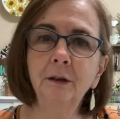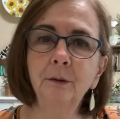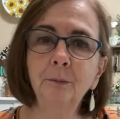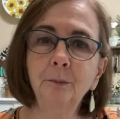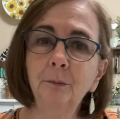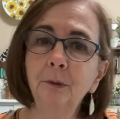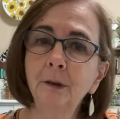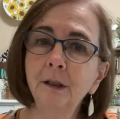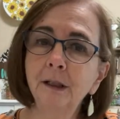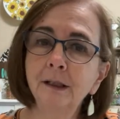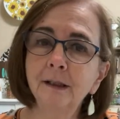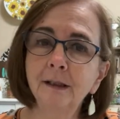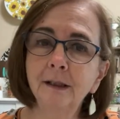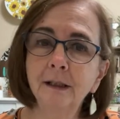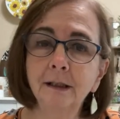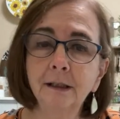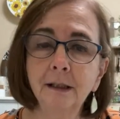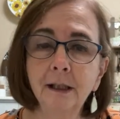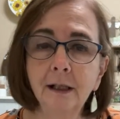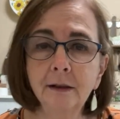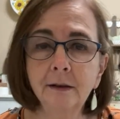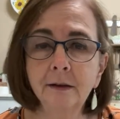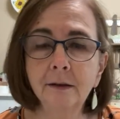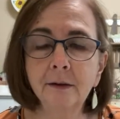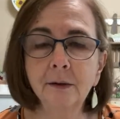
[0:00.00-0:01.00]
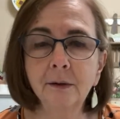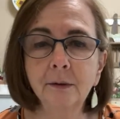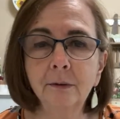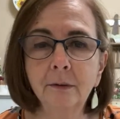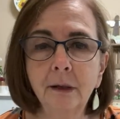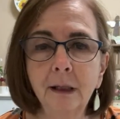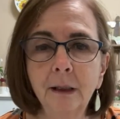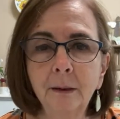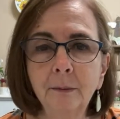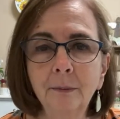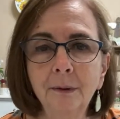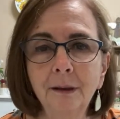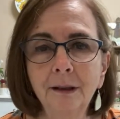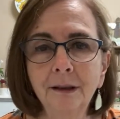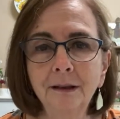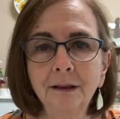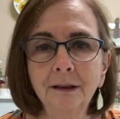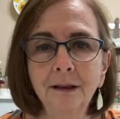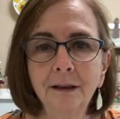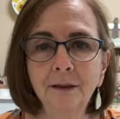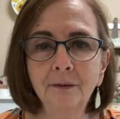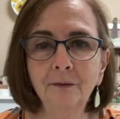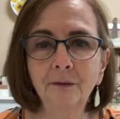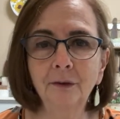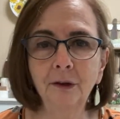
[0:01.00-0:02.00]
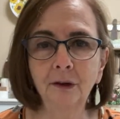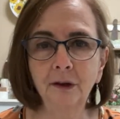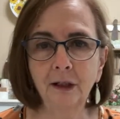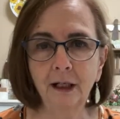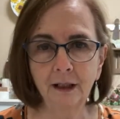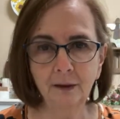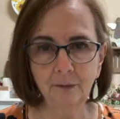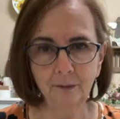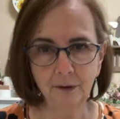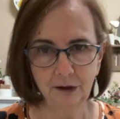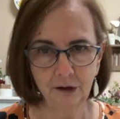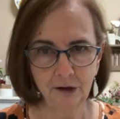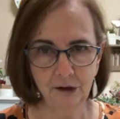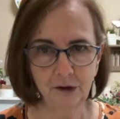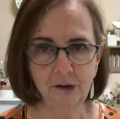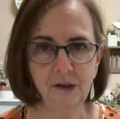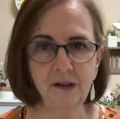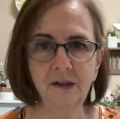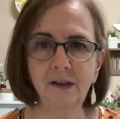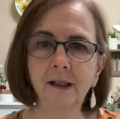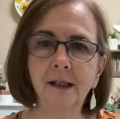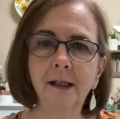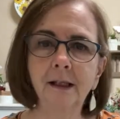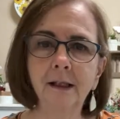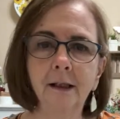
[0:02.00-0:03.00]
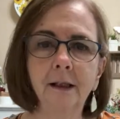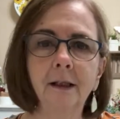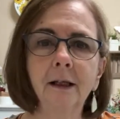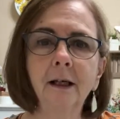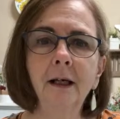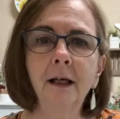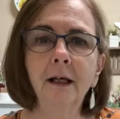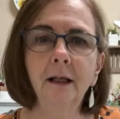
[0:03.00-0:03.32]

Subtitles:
and please hit that subscribe button if you like what you see.